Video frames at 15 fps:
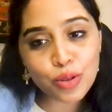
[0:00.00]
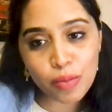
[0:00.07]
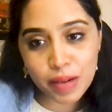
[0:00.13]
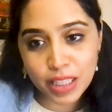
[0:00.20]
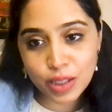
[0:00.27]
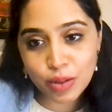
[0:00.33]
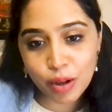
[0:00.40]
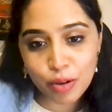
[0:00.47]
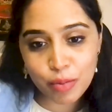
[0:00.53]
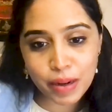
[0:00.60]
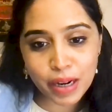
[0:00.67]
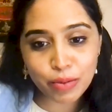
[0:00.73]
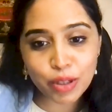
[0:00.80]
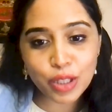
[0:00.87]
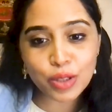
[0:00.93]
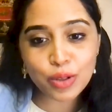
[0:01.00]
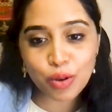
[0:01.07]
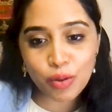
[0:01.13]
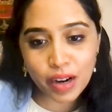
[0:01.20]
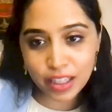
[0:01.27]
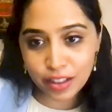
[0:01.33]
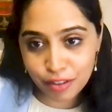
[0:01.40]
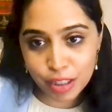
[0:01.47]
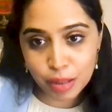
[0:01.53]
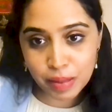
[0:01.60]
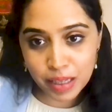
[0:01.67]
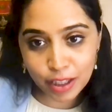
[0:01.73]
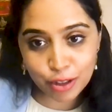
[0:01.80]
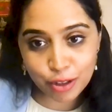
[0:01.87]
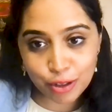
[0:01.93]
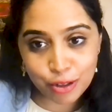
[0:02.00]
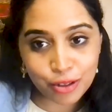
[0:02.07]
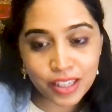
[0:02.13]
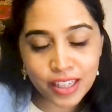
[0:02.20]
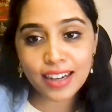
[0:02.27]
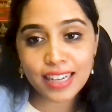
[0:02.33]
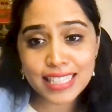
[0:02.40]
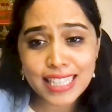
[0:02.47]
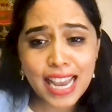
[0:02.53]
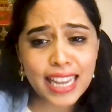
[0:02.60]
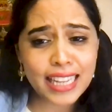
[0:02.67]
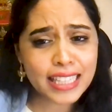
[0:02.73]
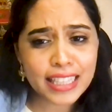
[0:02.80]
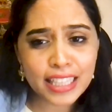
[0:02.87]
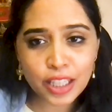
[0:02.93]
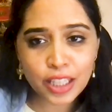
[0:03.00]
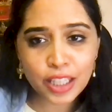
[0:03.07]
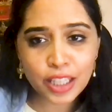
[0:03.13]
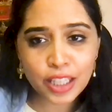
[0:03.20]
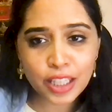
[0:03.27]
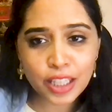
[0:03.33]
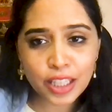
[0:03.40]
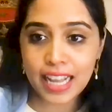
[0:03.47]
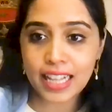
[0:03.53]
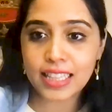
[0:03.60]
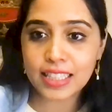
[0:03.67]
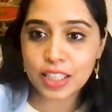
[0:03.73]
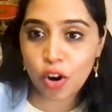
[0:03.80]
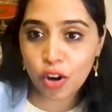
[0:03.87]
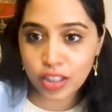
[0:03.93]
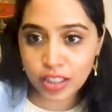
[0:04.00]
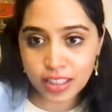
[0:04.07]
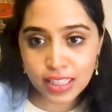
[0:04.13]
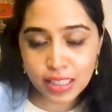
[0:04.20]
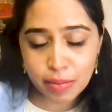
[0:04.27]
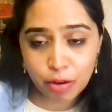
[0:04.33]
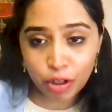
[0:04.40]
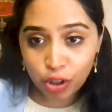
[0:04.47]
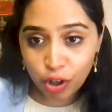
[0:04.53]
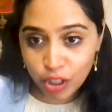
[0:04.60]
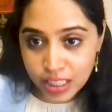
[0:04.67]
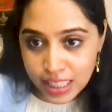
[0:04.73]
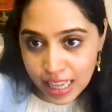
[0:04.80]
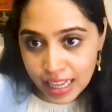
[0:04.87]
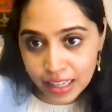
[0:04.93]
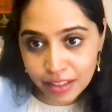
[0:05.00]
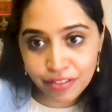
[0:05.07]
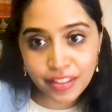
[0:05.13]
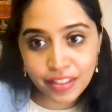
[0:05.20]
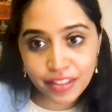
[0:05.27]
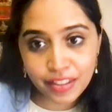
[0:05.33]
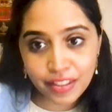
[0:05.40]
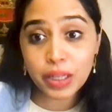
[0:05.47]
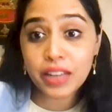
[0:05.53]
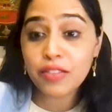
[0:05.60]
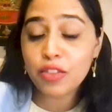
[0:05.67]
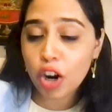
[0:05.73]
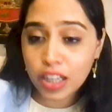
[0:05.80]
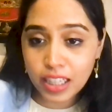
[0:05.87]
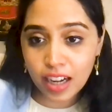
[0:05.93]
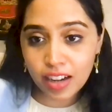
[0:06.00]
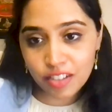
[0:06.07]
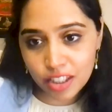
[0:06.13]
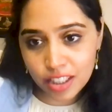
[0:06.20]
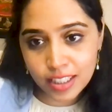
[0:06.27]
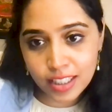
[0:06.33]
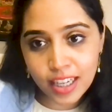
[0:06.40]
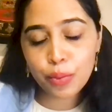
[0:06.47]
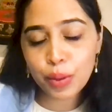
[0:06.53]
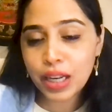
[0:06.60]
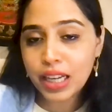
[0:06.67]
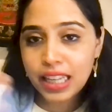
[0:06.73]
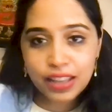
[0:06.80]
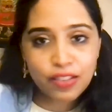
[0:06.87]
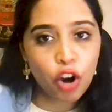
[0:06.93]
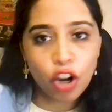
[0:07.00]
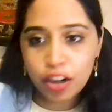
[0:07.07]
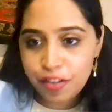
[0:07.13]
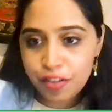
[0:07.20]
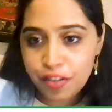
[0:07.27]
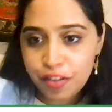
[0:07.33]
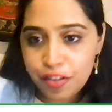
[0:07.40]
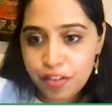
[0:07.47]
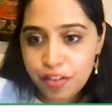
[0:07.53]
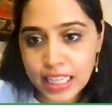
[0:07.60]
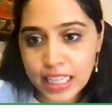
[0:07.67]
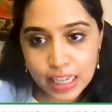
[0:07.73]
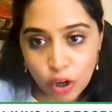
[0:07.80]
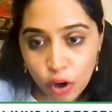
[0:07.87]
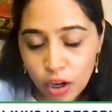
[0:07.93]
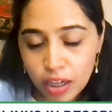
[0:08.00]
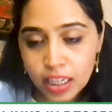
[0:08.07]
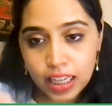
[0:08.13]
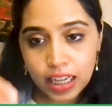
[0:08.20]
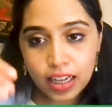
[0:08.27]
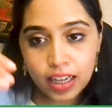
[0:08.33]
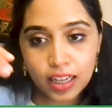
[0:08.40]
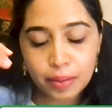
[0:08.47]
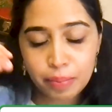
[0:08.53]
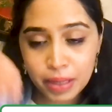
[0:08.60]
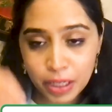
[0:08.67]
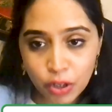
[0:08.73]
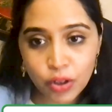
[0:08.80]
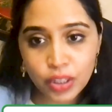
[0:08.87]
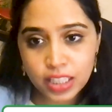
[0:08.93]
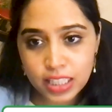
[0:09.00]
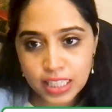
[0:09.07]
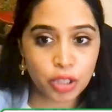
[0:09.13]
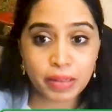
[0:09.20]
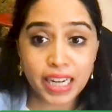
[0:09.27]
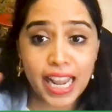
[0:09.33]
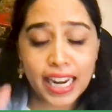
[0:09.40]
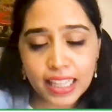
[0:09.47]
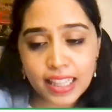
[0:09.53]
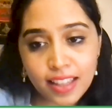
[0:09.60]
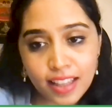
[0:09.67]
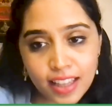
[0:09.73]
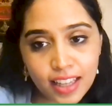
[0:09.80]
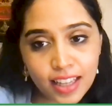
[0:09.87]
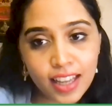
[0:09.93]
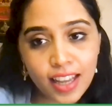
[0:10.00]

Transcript: so much, Swarupa. It was so wonderful speaking to you. Is there anything you want to tell the audience about yourself that we have not covered? We'll leave all of your links and all below in the description. But anything